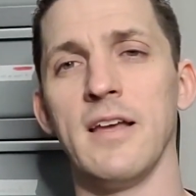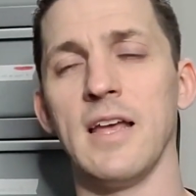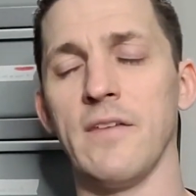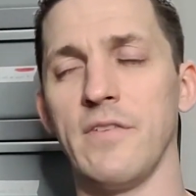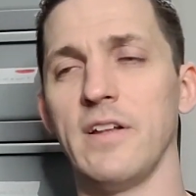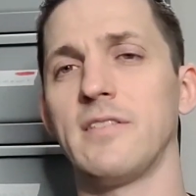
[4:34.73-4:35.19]

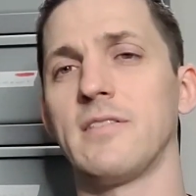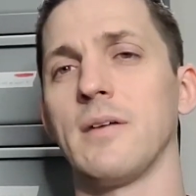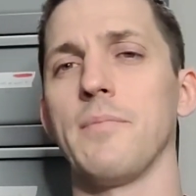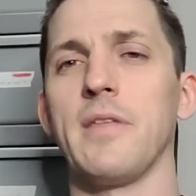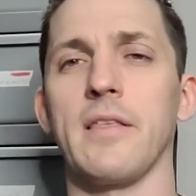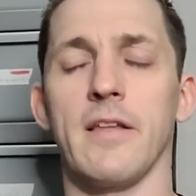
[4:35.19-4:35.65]
if it's
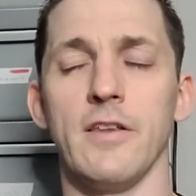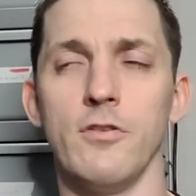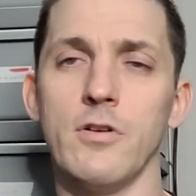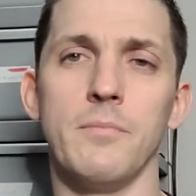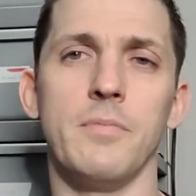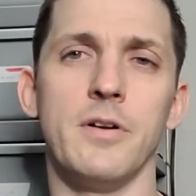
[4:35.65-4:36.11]
something that
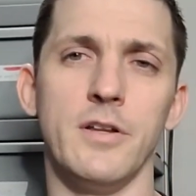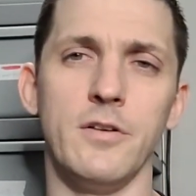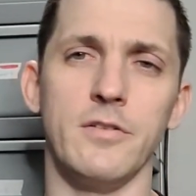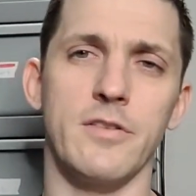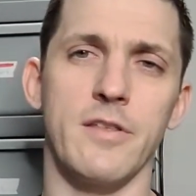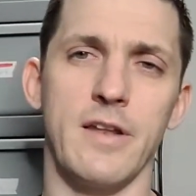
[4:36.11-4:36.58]
you can
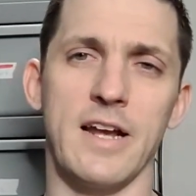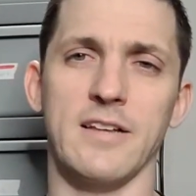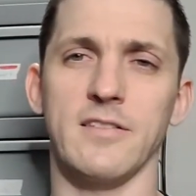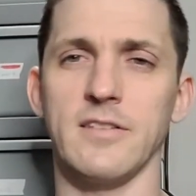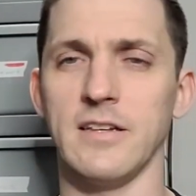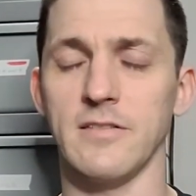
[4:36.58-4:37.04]
produce in the
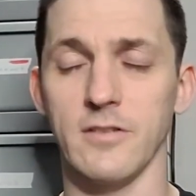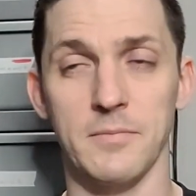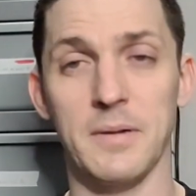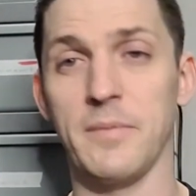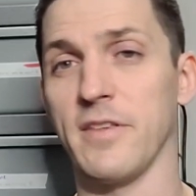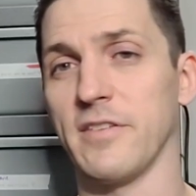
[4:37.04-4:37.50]
next season or
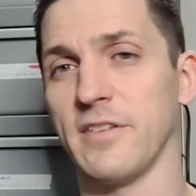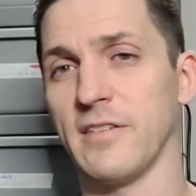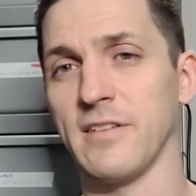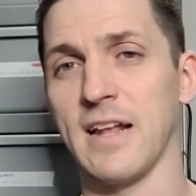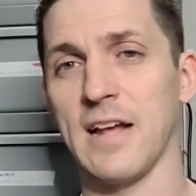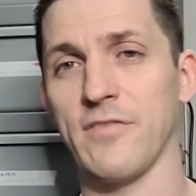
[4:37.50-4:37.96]
maybe the
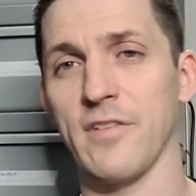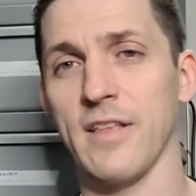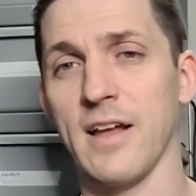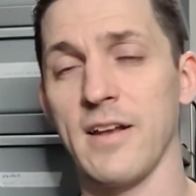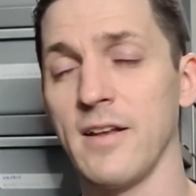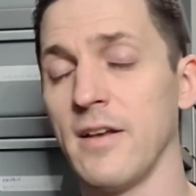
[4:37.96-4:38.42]
season after
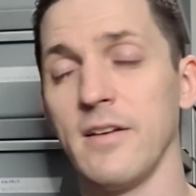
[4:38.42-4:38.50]
that,